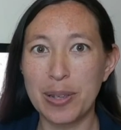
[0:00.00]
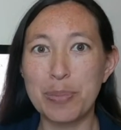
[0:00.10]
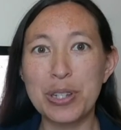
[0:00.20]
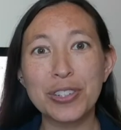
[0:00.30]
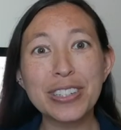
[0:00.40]

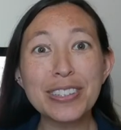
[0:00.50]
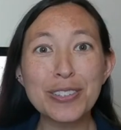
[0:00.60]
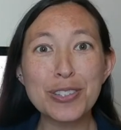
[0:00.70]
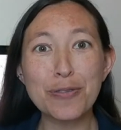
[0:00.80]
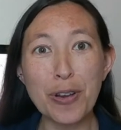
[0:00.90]
Be sure to
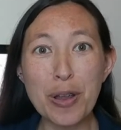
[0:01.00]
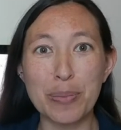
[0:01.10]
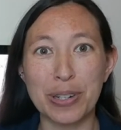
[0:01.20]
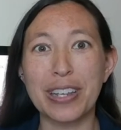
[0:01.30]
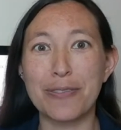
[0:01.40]
include your phone
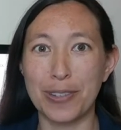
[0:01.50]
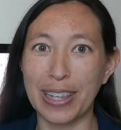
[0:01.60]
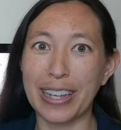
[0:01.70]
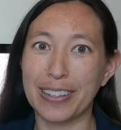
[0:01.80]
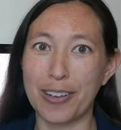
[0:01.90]
number if you'd
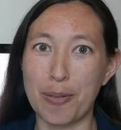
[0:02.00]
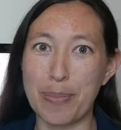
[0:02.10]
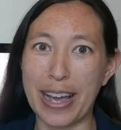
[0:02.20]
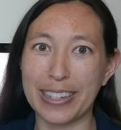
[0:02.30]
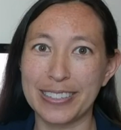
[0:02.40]
like a call
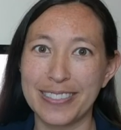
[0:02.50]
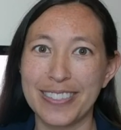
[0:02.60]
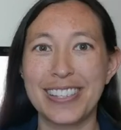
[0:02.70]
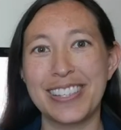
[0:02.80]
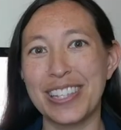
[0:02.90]
back.
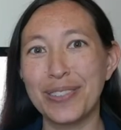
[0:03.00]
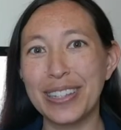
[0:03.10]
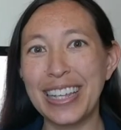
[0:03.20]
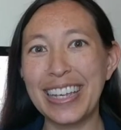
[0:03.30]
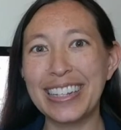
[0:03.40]
See you
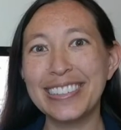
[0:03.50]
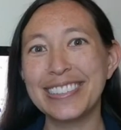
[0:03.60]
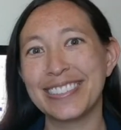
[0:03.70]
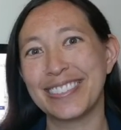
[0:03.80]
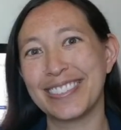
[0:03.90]
online.